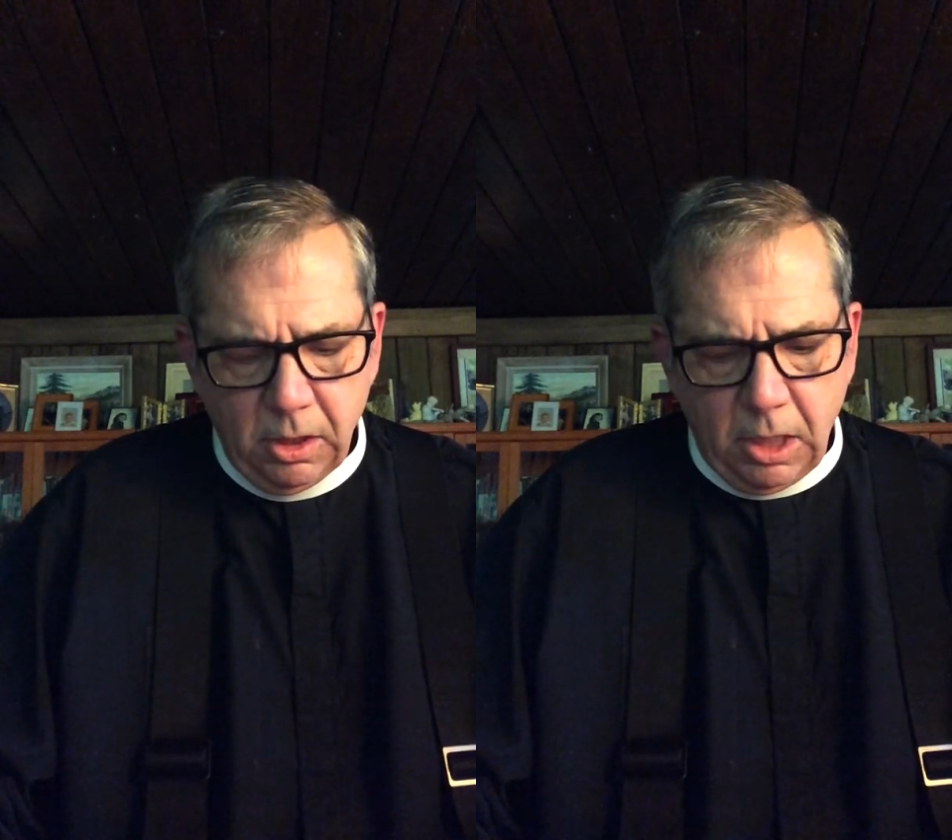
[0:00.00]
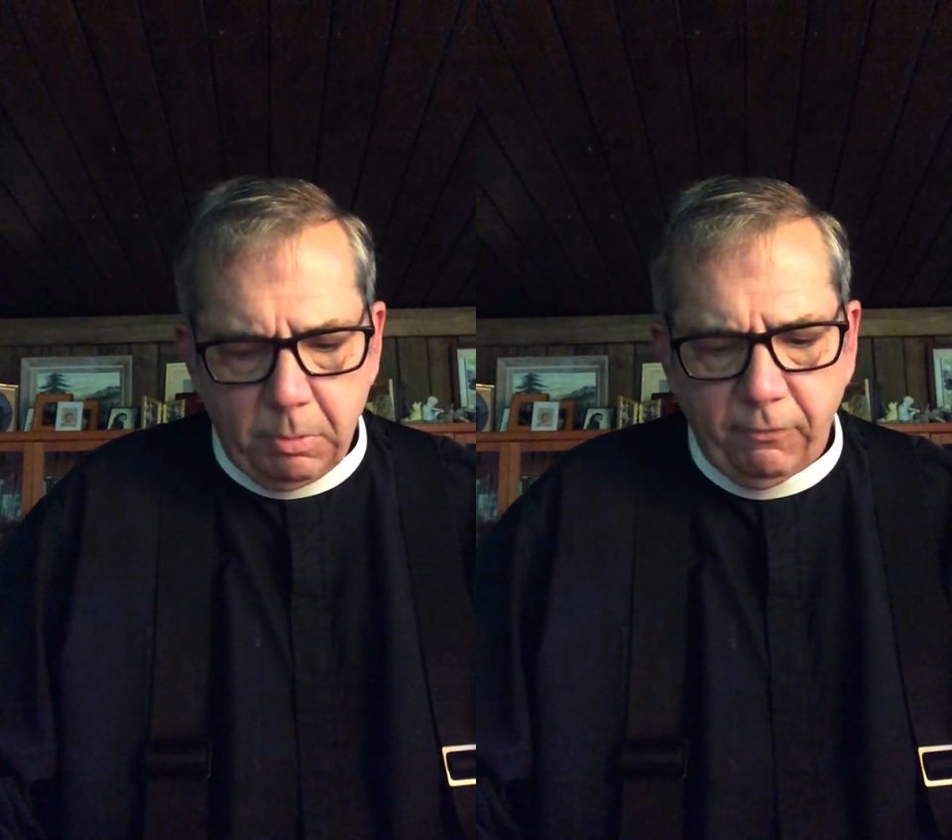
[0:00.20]

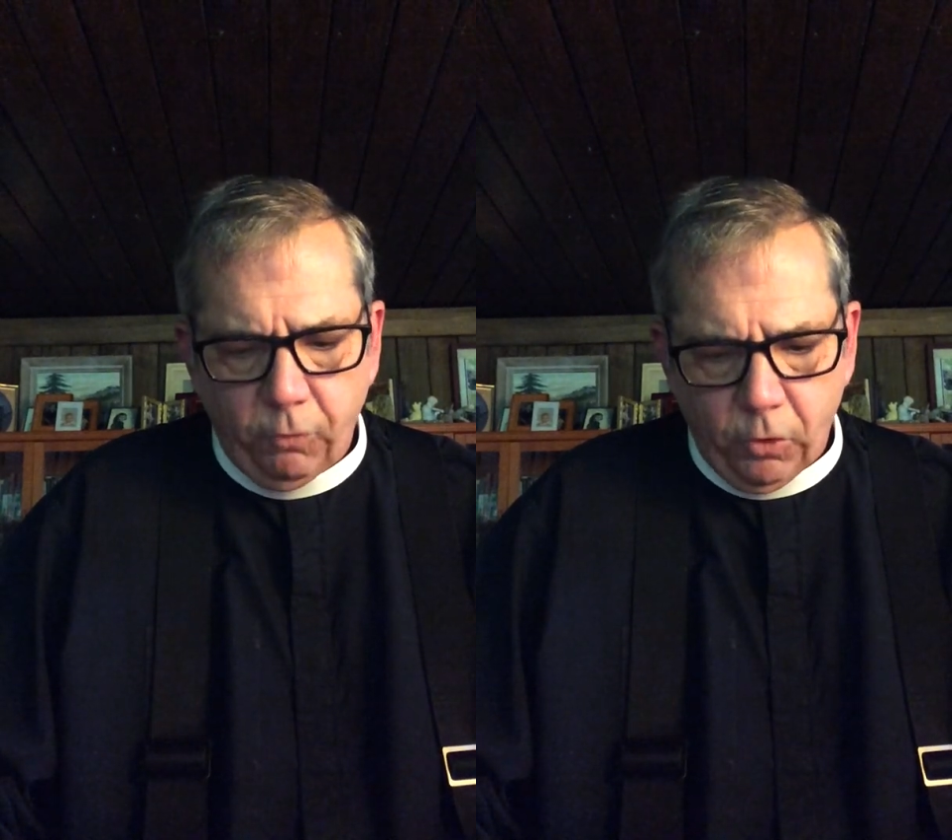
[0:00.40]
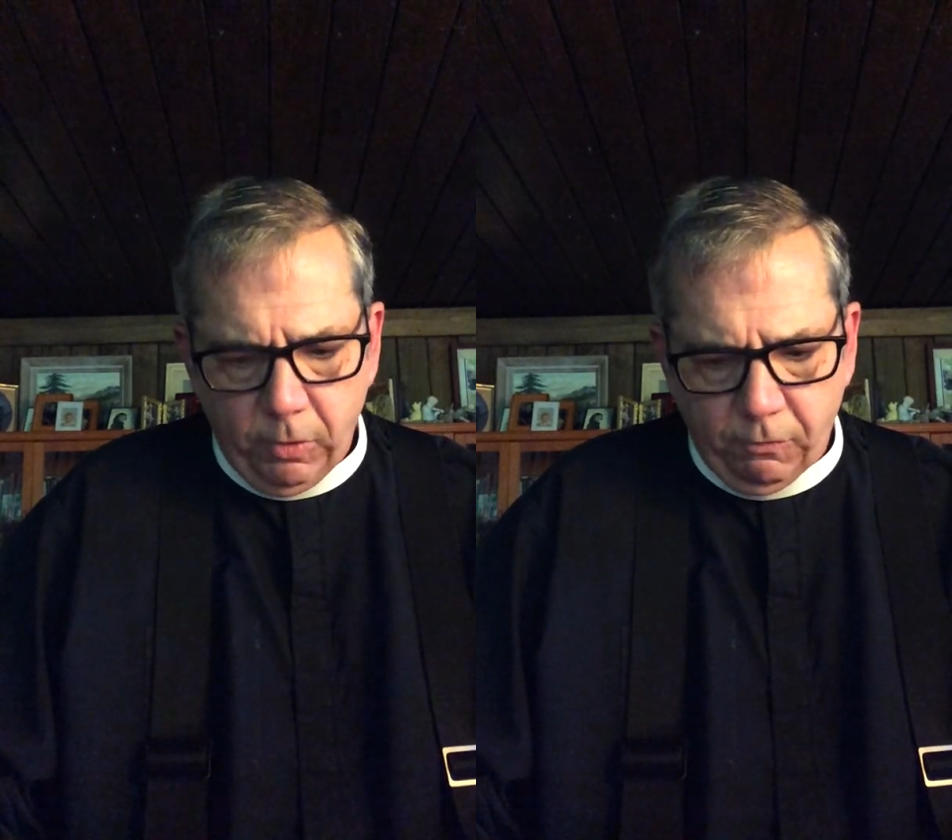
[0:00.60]
And
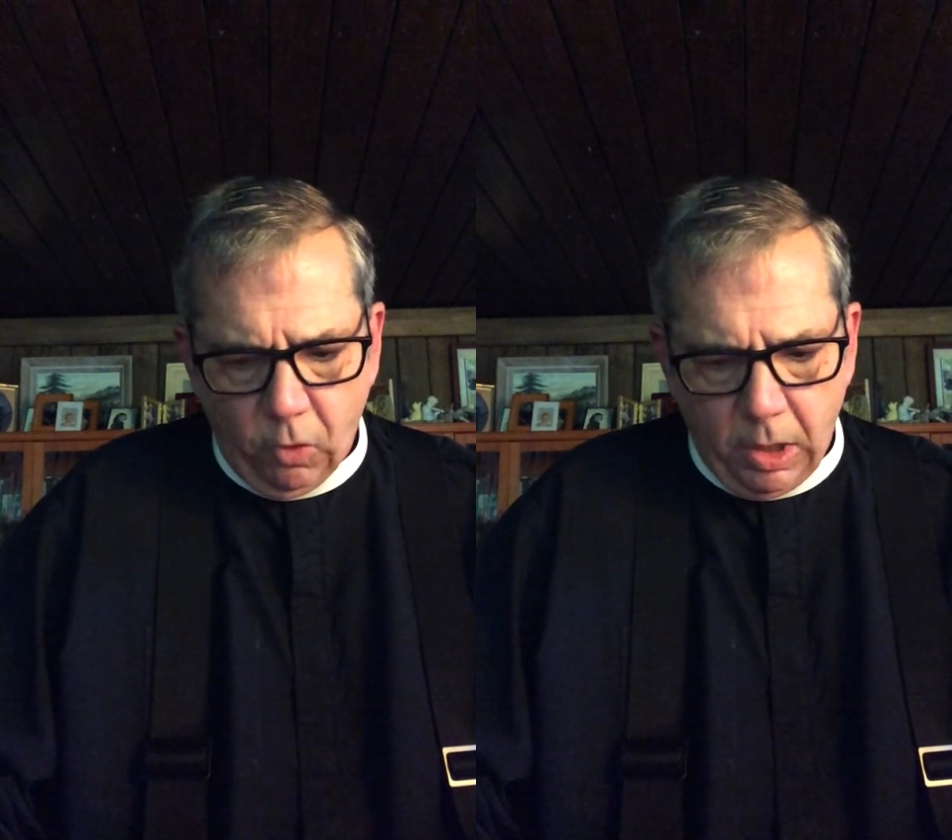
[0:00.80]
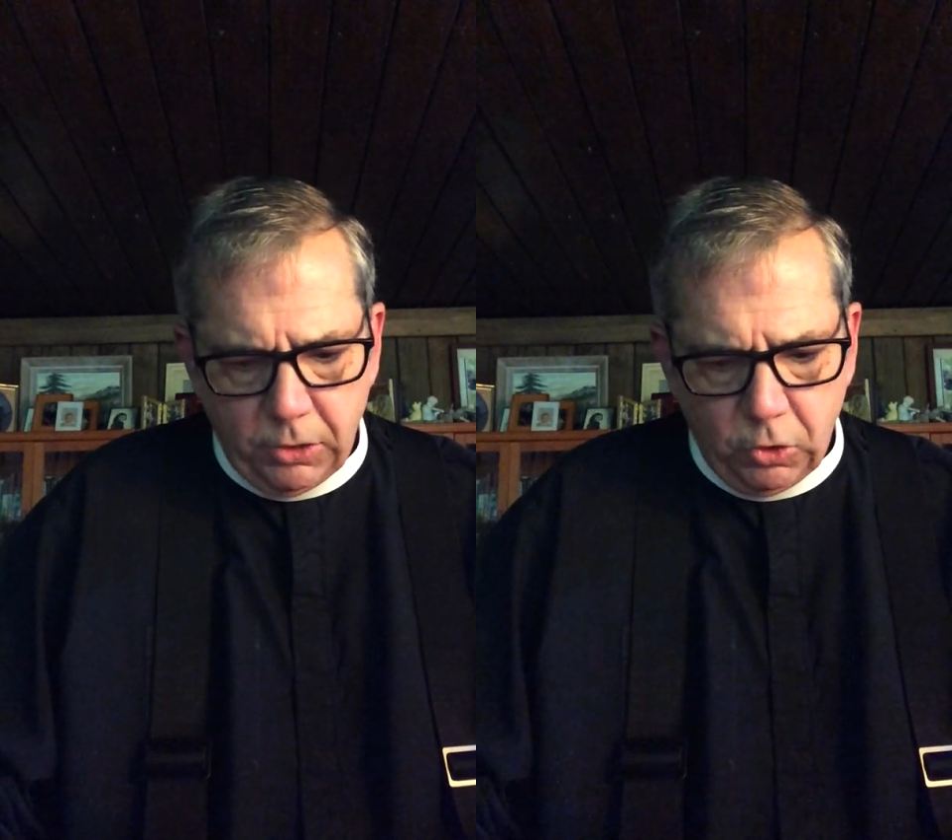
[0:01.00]
before you have
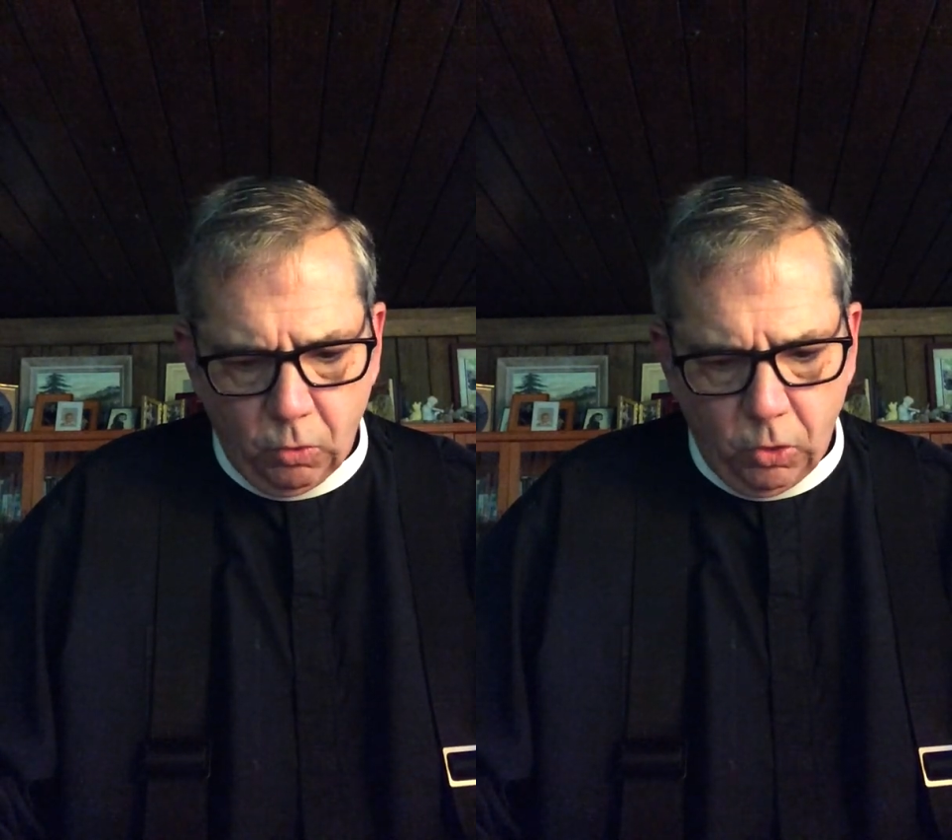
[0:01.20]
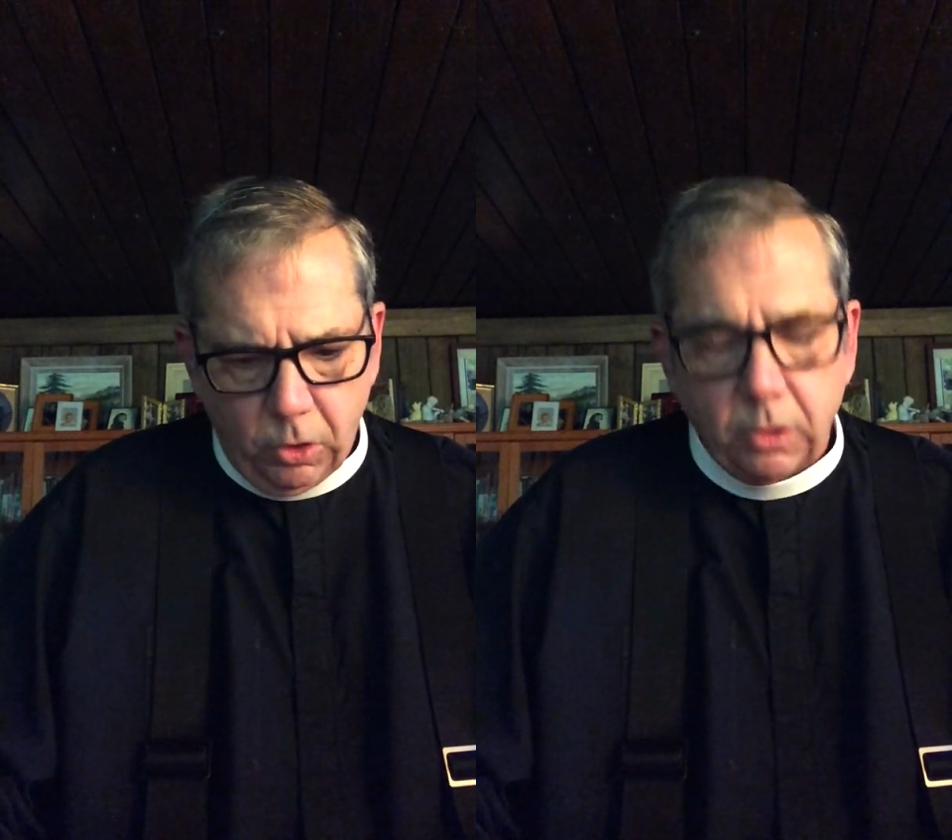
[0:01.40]
cried your
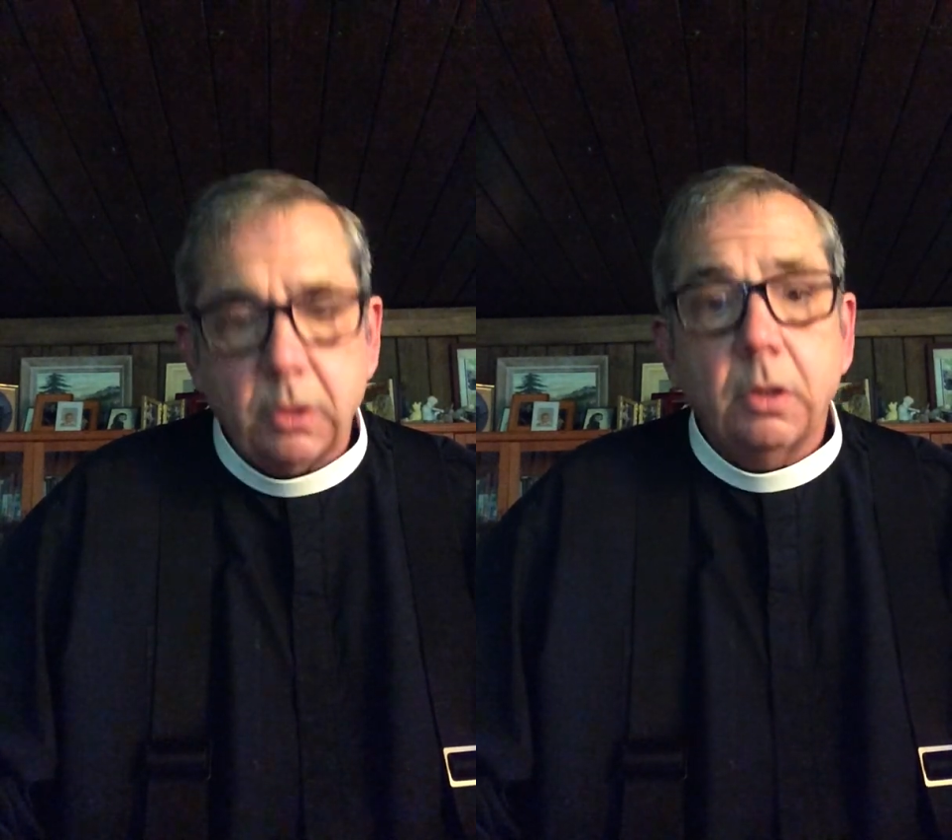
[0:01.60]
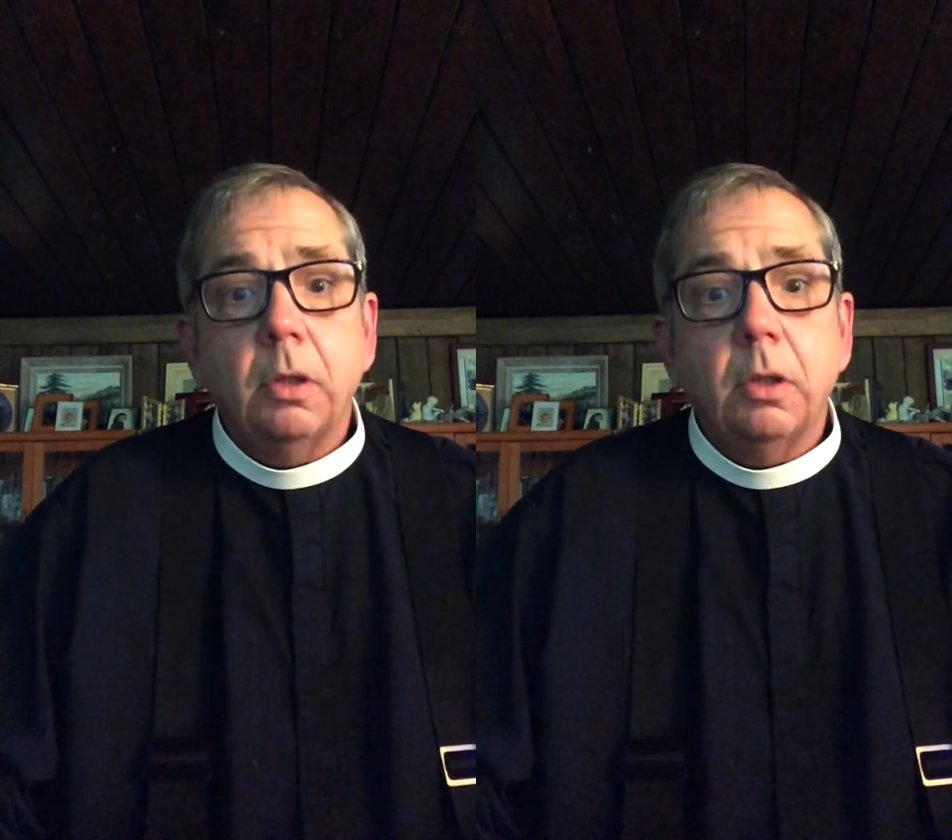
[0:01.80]
words,